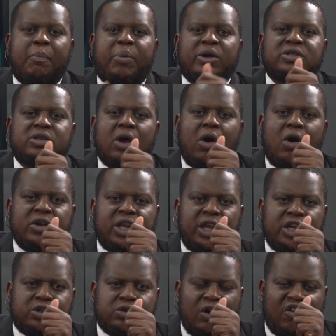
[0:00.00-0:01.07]
But on
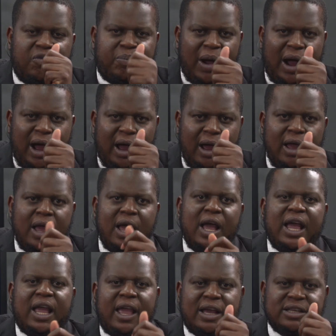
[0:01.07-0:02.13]
the issue of power,
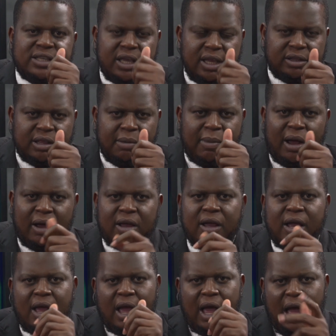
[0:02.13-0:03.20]
he has hit the mark,
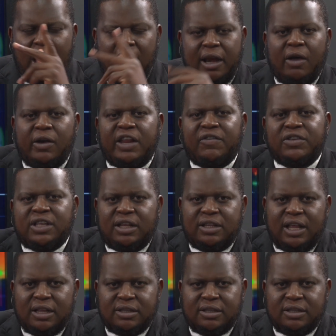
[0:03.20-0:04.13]
and I'll leave it at